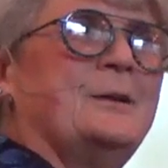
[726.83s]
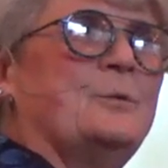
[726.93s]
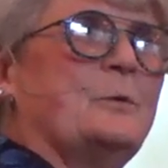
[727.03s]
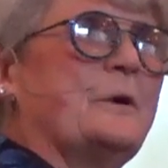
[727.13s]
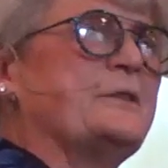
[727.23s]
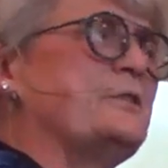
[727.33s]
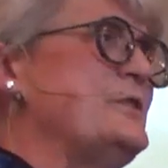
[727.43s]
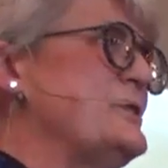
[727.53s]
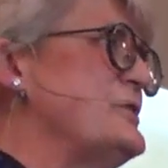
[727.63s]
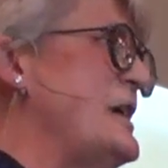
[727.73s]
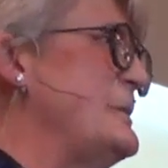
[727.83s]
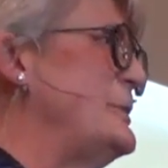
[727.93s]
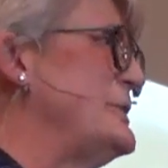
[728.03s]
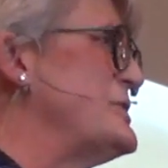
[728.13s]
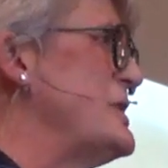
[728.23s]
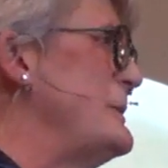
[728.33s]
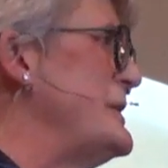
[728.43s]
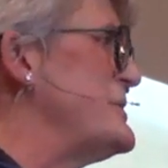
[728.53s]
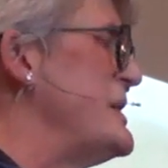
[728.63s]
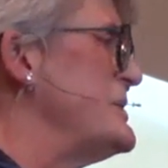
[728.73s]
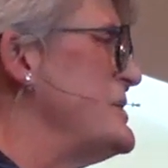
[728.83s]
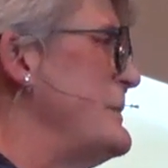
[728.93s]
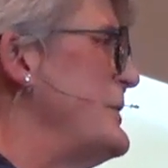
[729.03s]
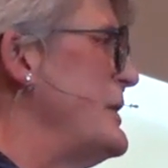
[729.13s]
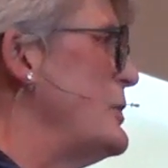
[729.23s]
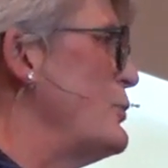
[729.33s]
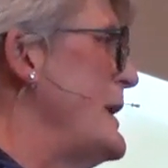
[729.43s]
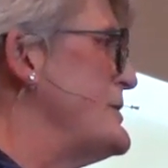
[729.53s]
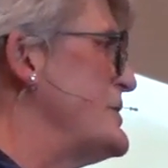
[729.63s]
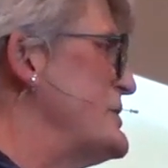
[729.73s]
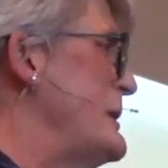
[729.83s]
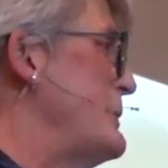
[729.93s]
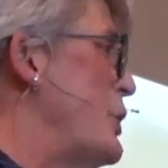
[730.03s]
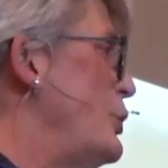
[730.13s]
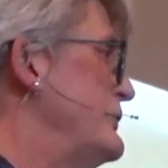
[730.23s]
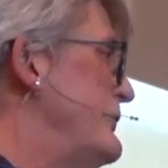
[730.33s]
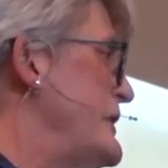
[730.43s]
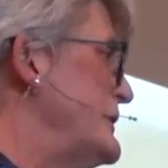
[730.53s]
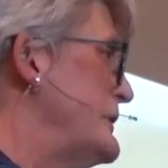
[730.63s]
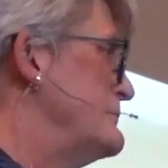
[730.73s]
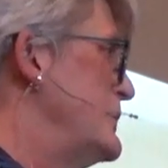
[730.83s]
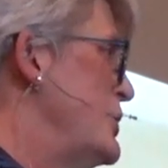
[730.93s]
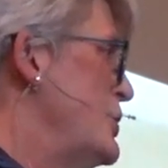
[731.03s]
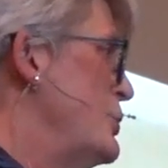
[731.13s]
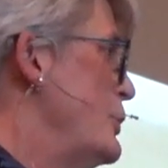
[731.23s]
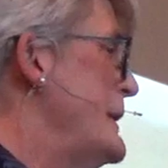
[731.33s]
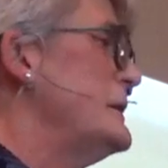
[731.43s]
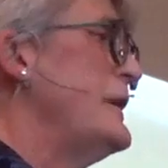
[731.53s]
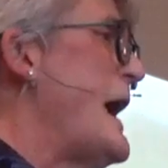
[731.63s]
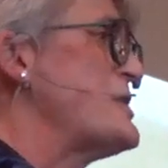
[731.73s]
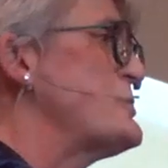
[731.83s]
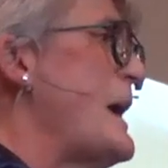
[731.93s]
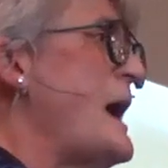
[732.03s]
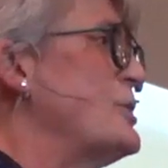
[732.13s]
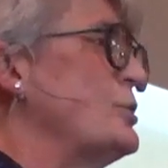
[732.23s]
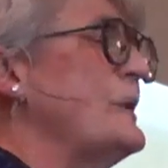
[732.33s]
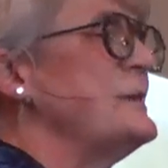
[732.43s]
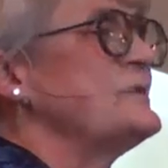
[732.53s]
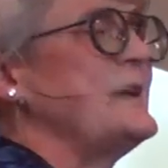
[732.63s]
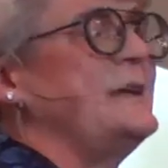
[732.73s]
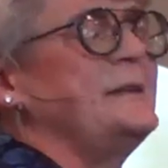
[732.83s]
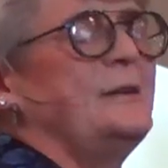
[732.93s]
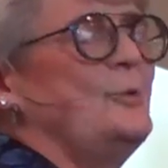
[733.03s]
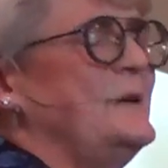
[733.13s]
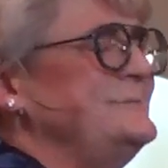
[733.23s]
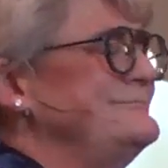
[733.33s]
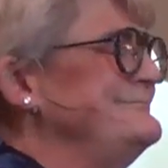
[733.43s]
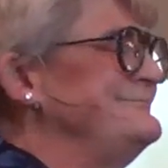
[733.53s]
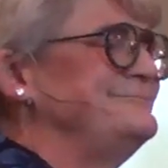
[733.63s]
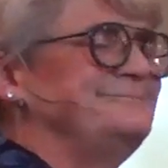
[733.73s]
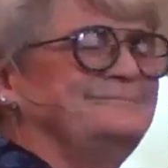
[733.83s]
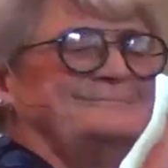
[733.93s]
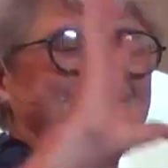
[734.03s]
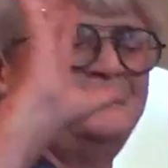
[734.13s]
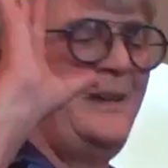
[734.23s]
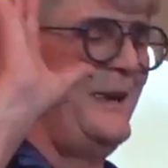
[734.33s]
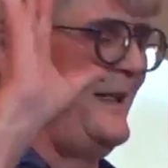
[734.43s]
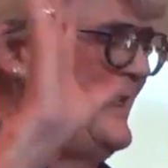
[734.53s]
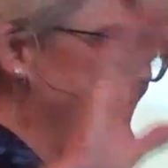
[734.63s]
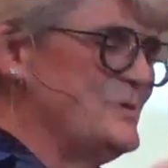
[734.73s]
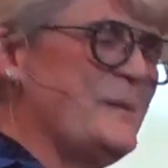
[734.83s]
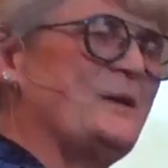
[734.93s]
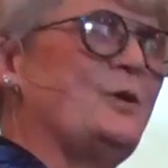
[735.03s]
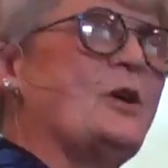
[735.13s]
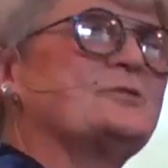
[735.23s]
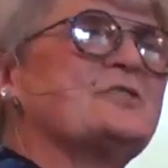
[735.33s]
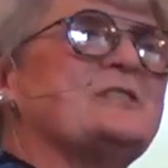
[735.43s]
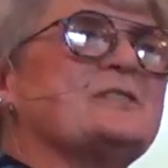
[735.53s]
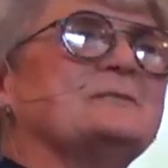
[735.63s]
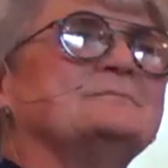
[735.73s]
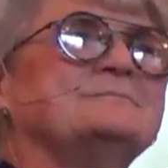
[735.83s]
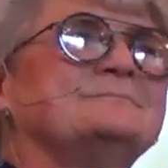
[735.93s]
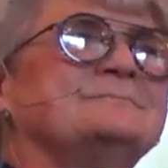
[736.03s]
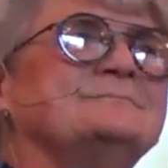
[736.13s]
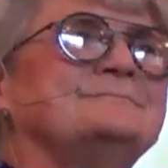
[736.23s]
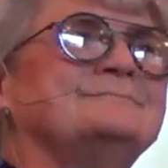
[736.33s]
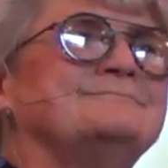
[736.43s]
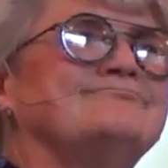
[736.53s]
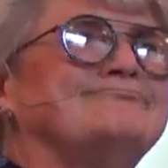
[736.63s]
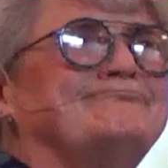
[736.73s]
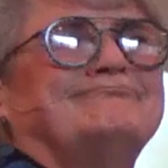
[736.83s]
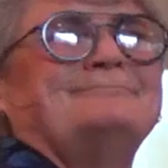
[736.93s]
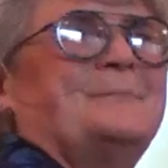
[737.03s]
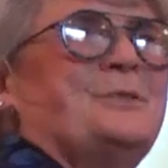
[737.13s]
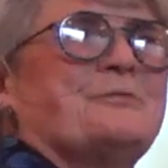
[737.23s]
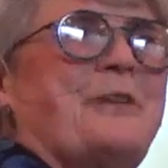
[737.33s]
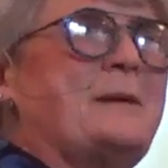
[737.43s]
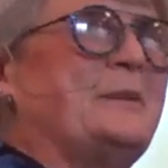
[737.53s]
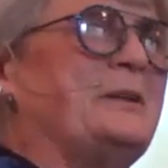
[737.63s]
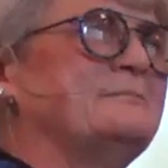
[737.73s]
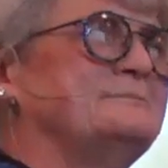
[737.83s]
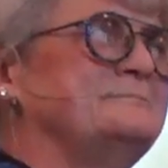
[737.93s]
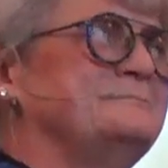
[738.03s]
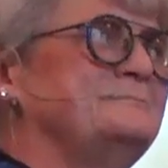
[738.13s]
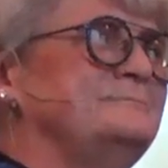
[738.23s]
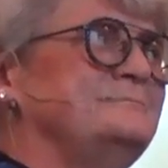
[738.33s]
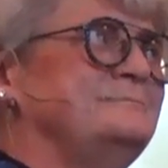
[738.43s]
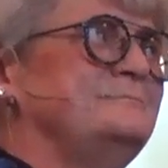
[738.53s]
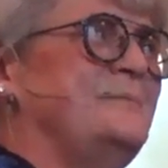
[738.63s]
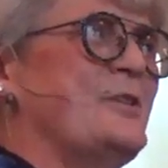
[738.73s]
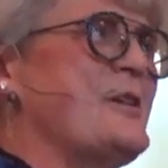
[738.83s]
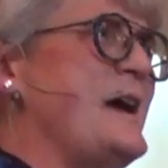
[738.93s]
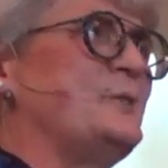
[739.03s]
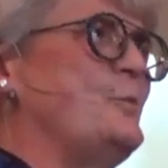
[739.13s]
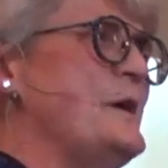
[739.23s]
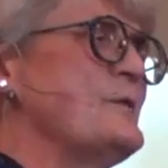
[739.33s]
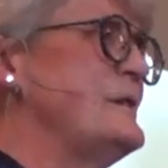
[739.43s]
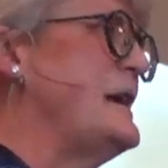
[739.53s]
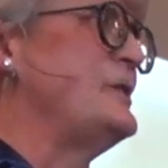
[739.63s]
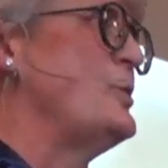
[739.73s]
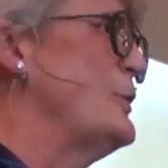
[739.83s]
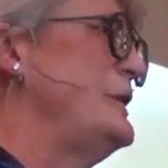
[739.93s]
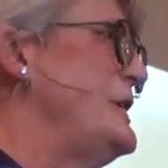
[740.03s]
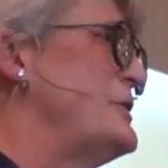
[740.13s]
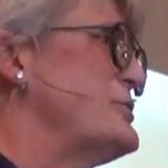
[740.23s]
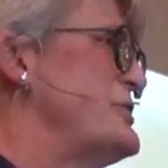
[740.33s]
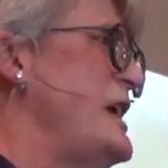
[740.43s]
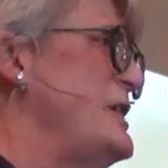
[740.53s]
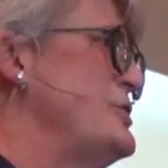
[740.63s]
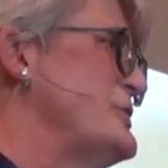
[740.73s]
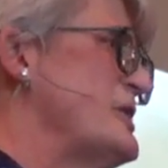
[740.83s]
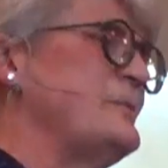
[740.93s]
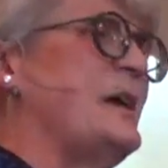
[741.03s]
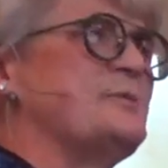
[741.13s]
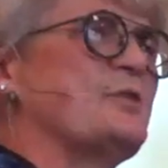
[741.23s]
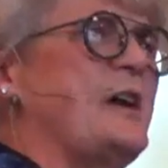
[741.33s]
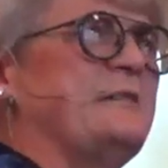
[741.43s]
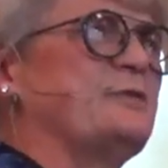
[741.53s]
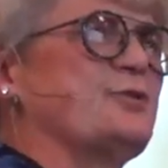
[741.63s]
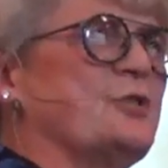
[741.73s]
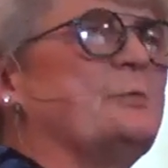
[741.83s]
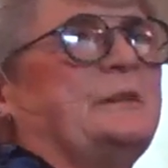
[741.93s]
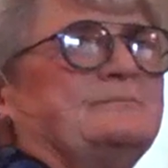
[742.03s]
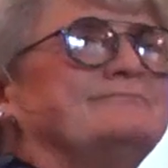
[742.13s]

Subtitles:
When we're at the dinner table and somebody says something that raises up an old feeling, we can lash back or we can say, you know what? It's been a long season. Your family. You're kind of weird and I don't really understand you and sometimes you're kind of a jerk, but